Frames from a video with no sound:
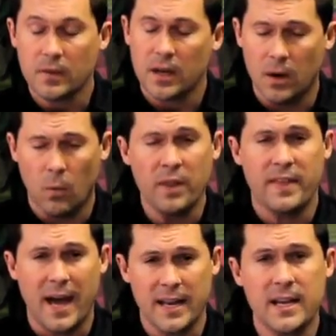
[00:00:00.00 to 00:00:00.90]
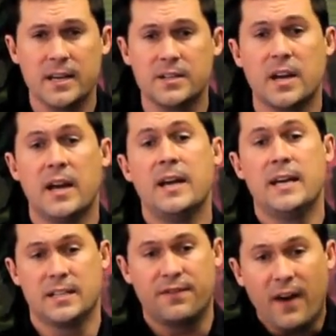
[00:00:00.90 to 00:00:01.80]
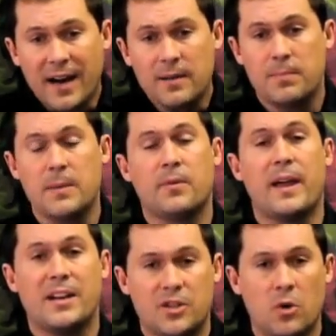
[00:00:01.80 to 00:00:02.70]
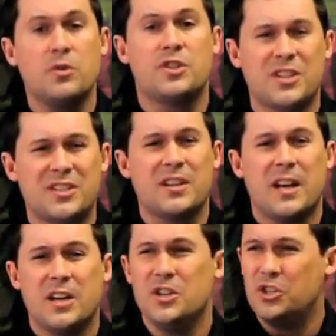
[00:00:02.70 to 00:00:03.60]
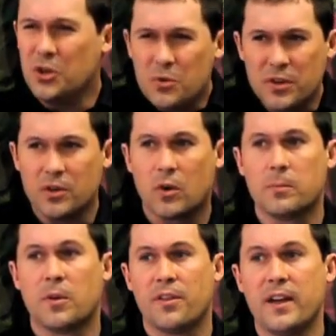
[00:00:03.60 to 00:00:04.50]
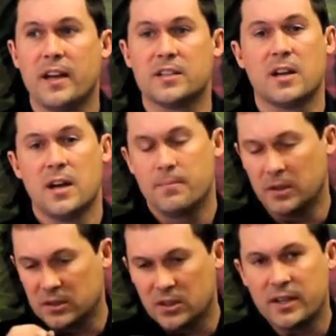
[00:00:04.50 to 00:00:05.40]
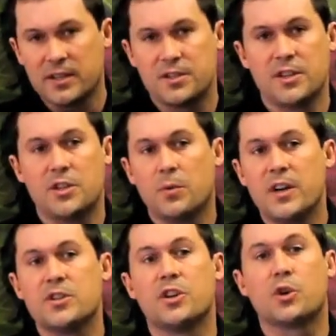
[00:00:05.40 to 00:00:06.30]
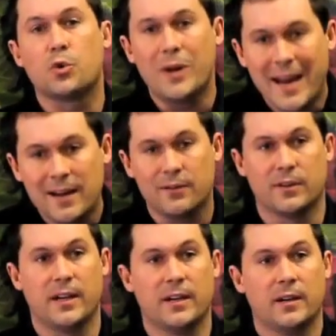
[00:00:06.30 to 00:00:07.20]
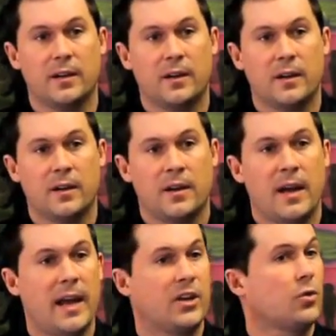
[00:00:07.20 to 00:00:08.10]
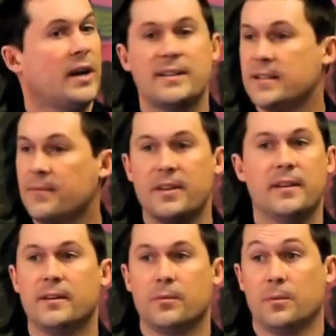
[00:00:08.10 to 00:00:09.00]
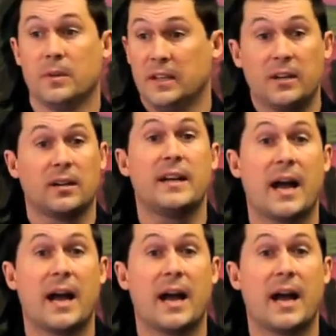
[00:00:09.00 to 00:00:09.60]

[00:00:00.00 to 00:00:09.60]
And what that is finding people that don't just do the normal things, but look at a situation creatively and create something literally